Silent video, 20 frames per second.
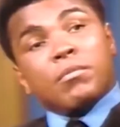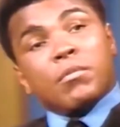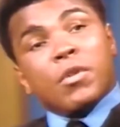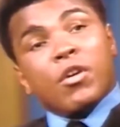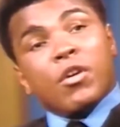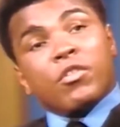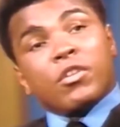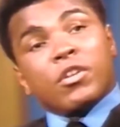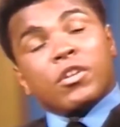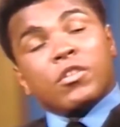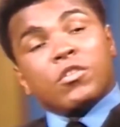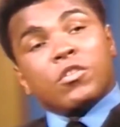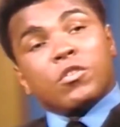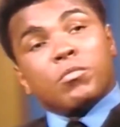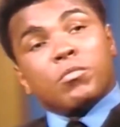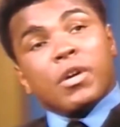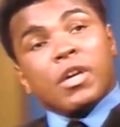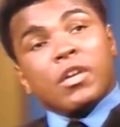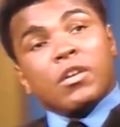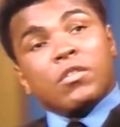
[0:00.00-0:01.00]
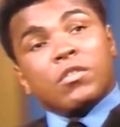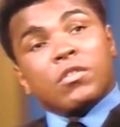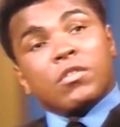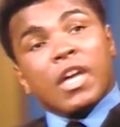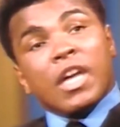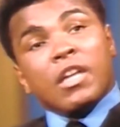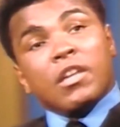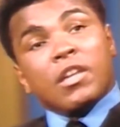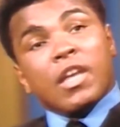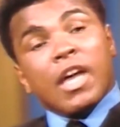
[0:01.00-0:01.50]
white America in
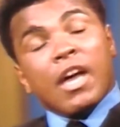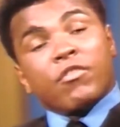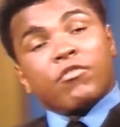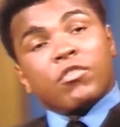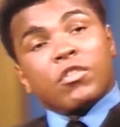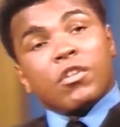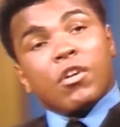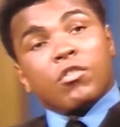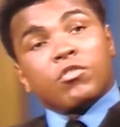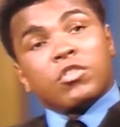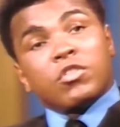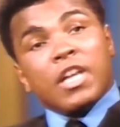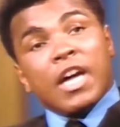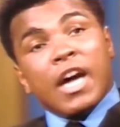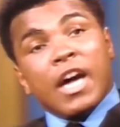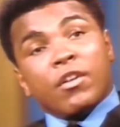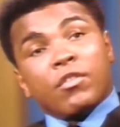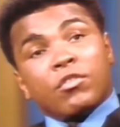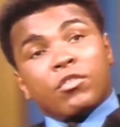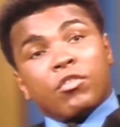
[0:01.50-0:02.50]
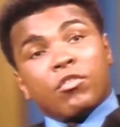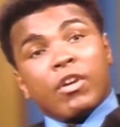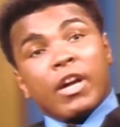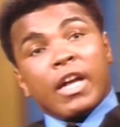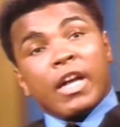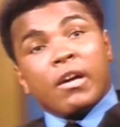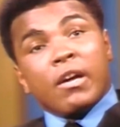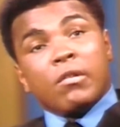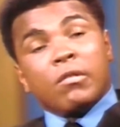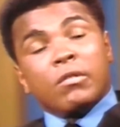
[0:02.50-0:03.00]
space, eight astronauts died on the
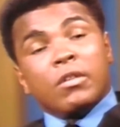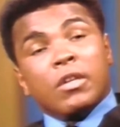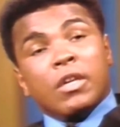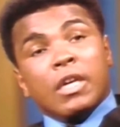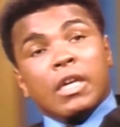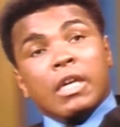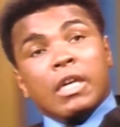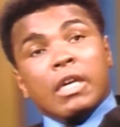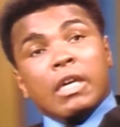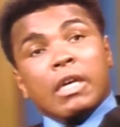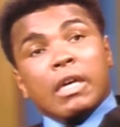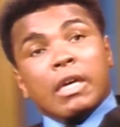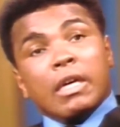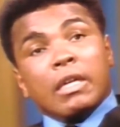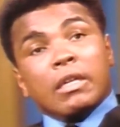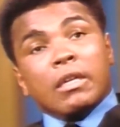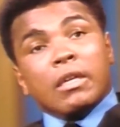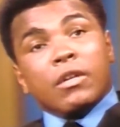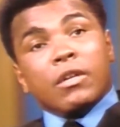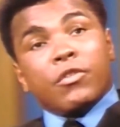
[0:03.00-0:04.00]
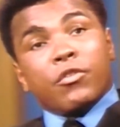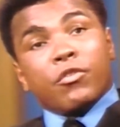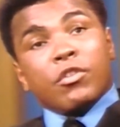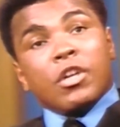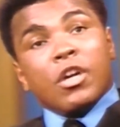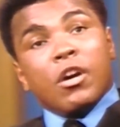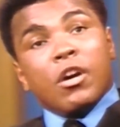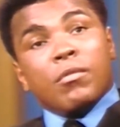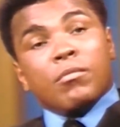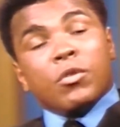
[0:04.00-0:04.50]
ground, and uh,
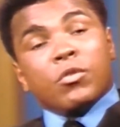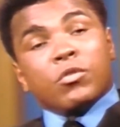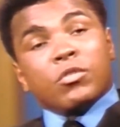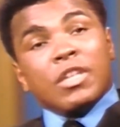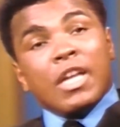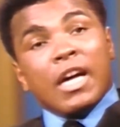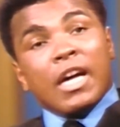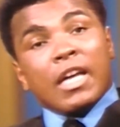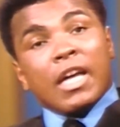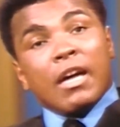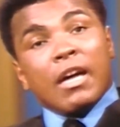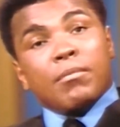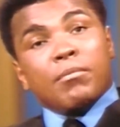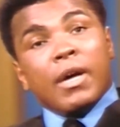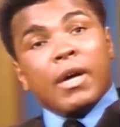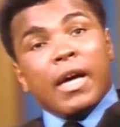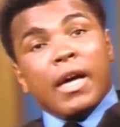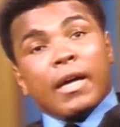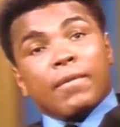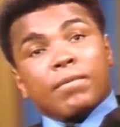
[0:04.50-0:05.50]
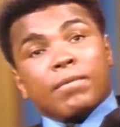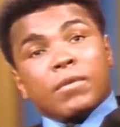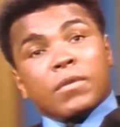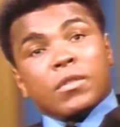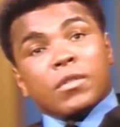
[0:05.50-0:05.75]
three almost not got back.